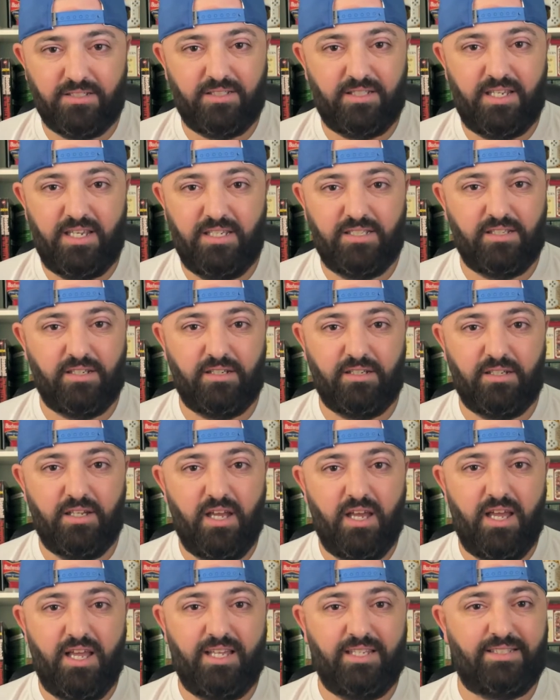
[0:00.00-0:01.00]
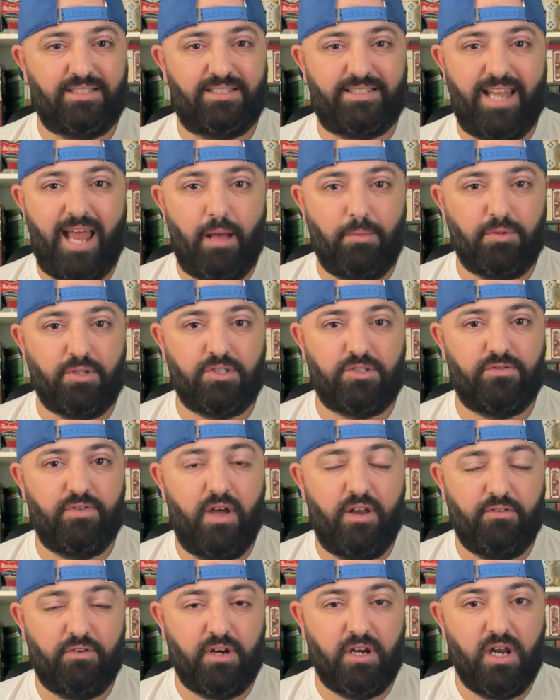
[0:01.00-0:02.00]
he's a established
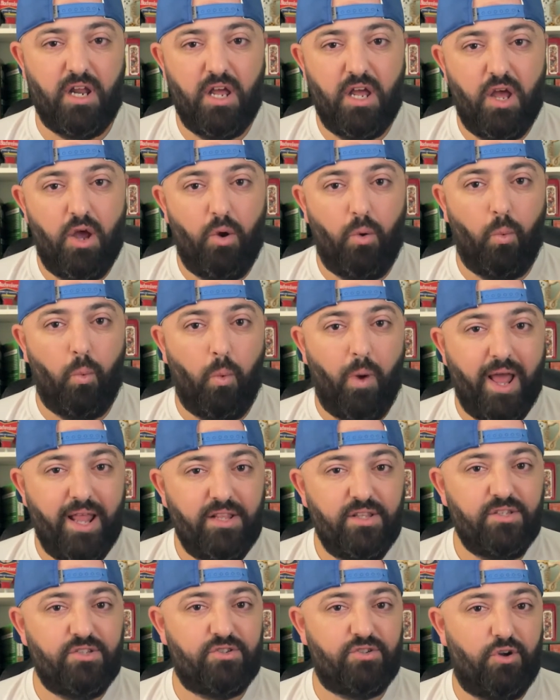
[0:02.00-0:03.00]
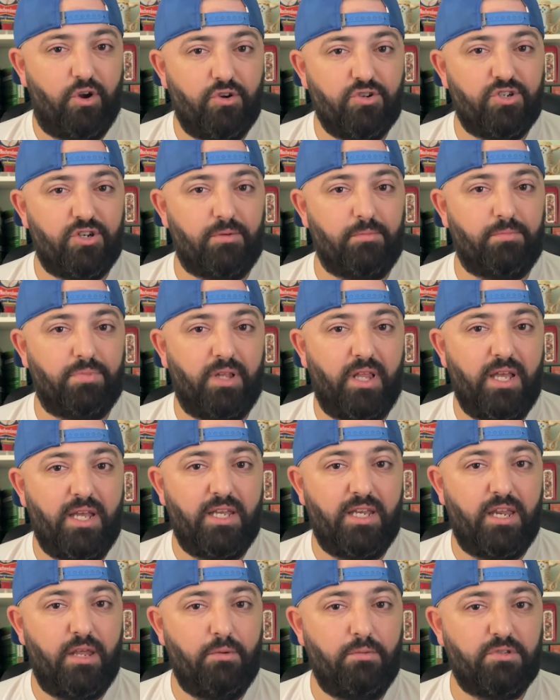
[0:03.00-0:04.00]
veteran. When Sargent
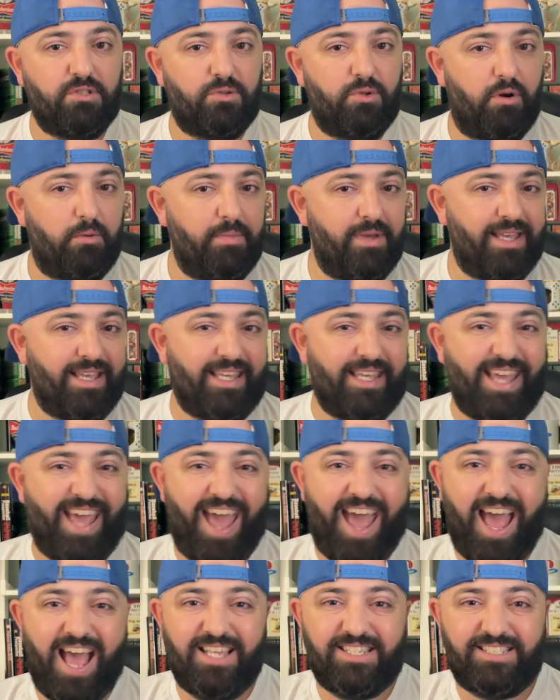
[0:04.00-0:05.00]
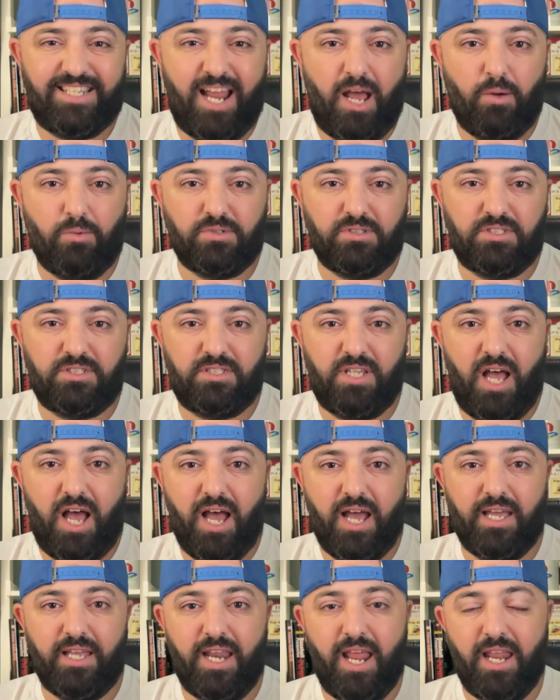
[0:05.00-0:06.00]
played, he was sort of being cast
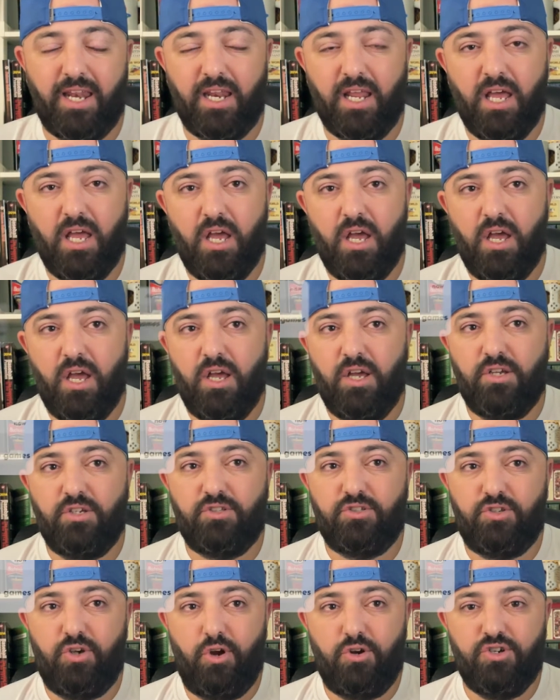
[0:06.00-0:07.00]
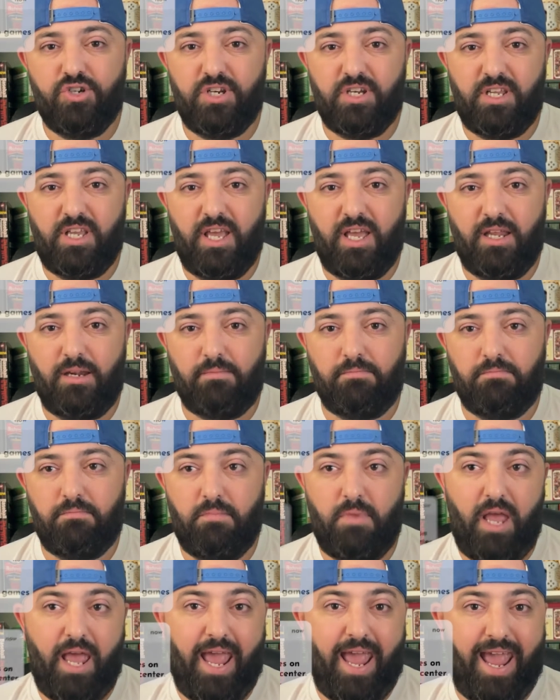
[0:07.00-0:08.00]
outside, and Sargent can
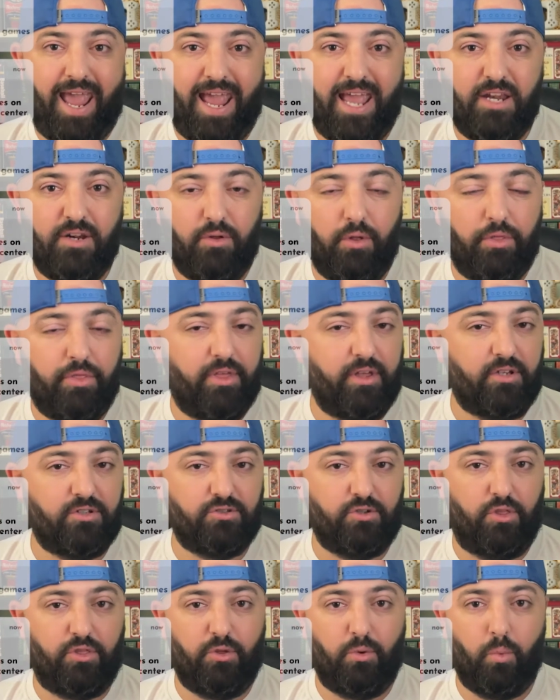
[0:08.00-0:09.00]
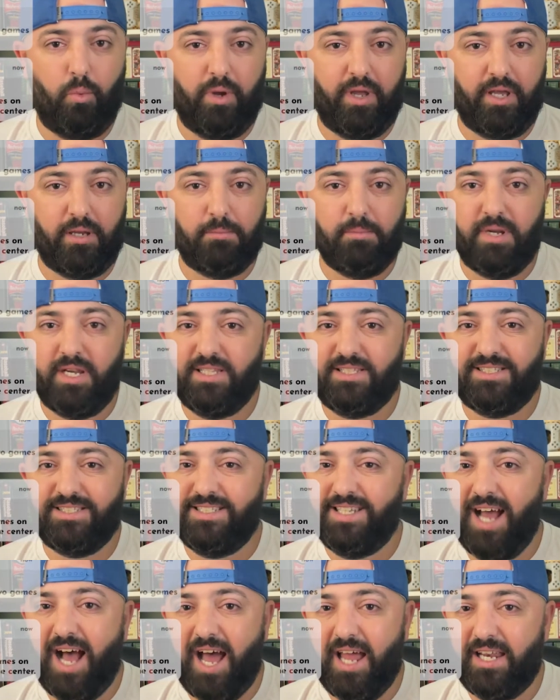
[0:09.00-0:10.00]
handle things on the wing, but it's
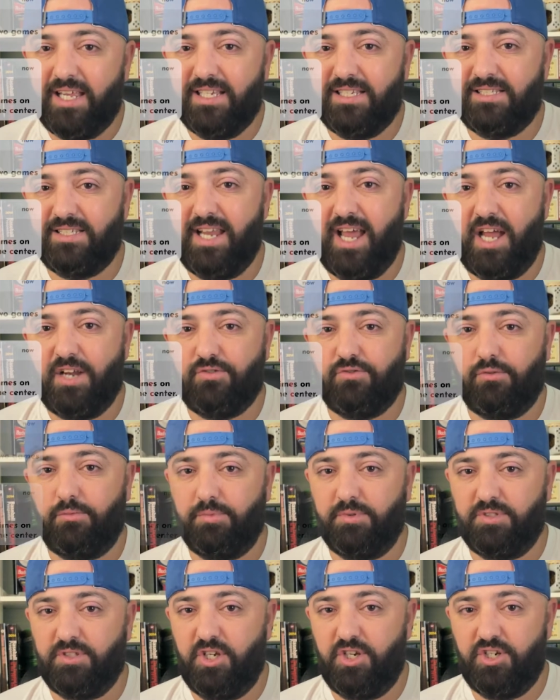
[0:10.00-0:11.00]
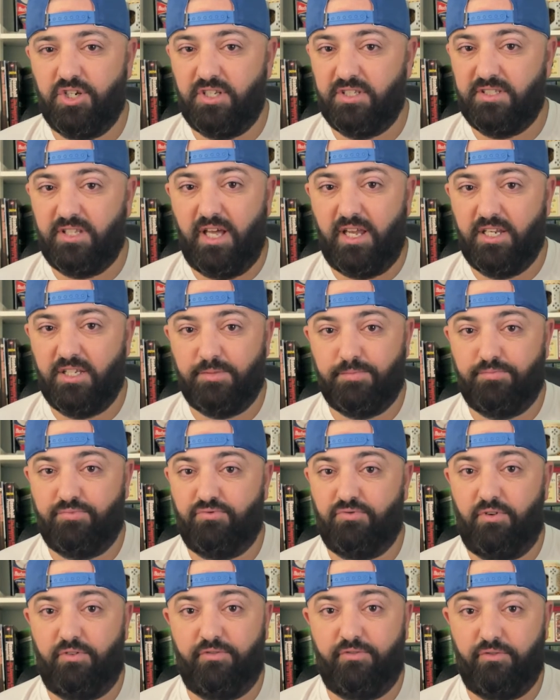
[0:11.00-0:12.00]
not his natural position. It's not his
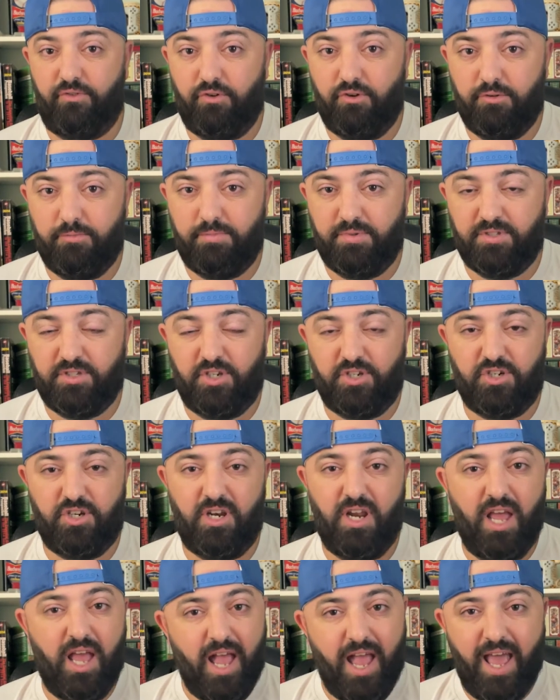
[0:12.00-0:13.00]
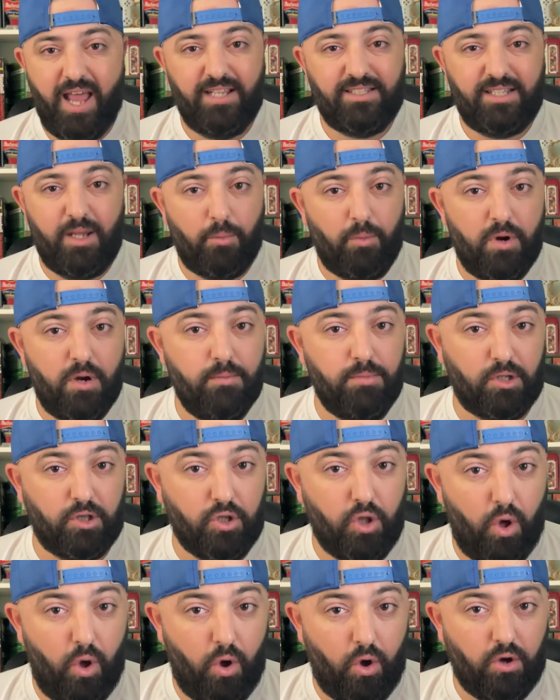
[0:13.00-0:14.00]
preferred position, and it's not where he
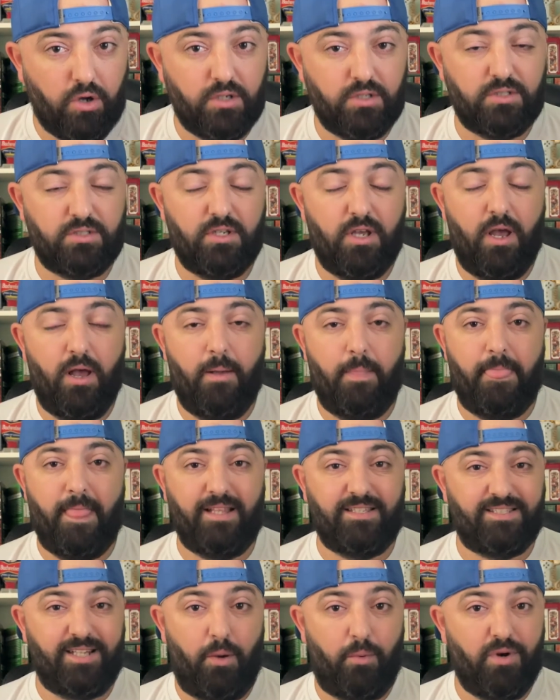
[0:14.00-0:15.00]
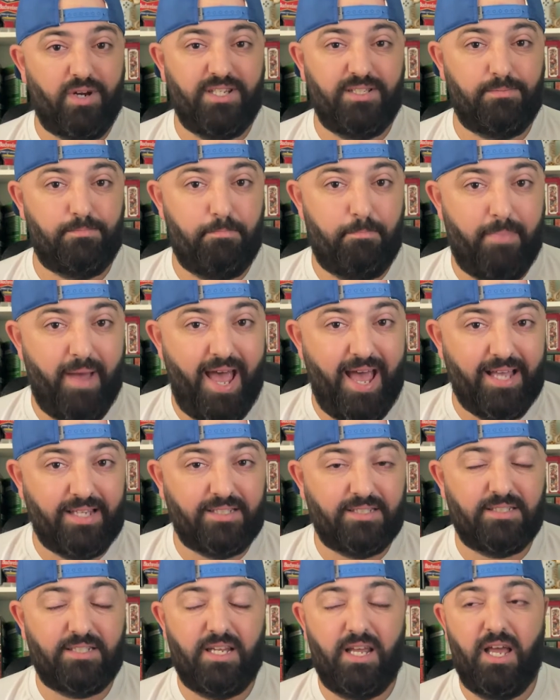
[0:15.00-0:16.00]
belongs. It's not where he's
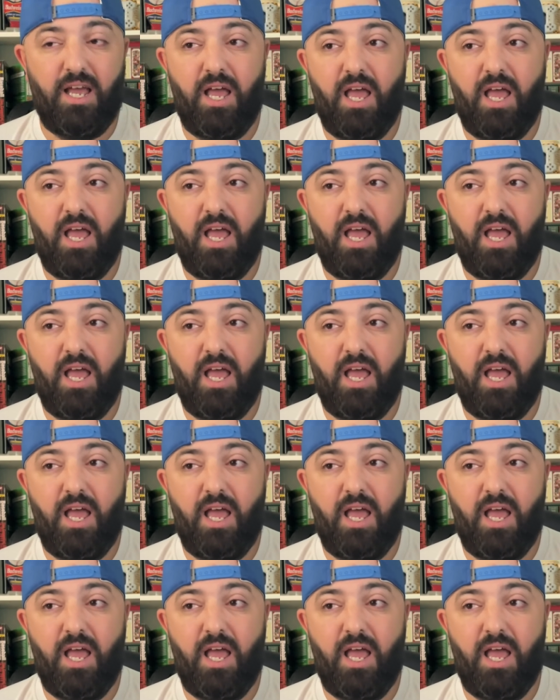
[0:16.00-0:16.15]
best.